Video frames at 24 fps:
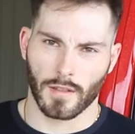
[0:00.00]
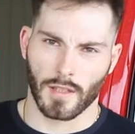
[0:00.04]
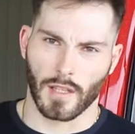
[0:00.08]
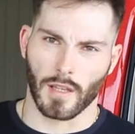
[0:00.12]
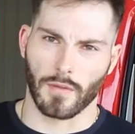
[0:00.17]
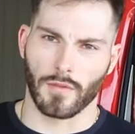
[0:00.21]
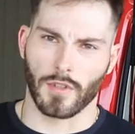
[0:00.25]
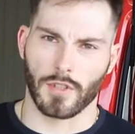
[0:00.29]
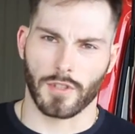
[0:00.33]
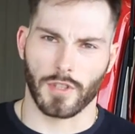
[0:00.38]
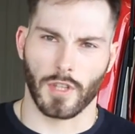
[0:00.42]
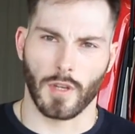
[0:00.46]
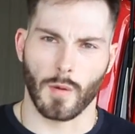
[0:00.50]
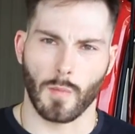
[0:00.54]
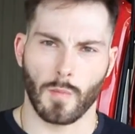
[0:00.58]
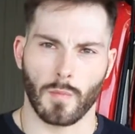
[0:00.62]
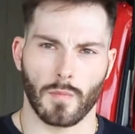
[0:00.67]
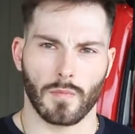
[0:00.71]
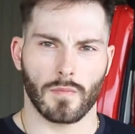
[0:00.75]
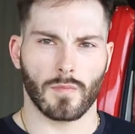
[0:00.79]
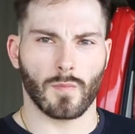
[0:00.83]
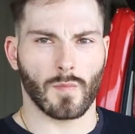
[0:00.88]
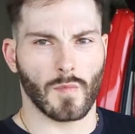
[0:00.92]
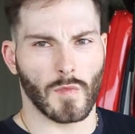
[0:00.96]
Give the Jeep
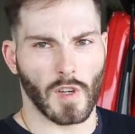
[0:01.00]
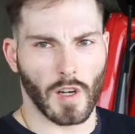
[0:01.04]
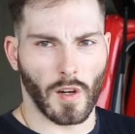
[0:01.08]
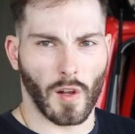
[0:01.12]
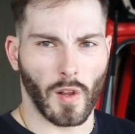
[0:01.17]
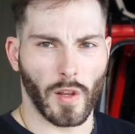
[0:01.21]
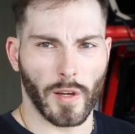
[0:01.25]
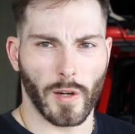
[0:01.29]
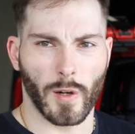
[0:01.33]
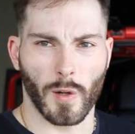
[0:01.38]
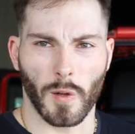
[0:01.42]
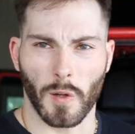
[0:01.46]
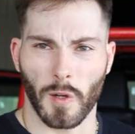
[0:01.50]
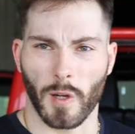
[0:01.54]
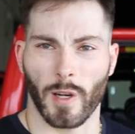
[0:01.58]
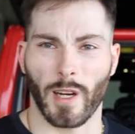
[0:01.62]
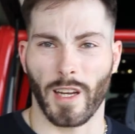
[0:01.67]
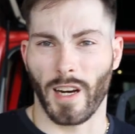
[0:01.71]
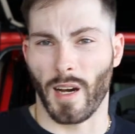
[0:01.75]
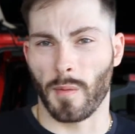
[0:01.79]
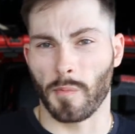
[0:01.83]
a cleaner look,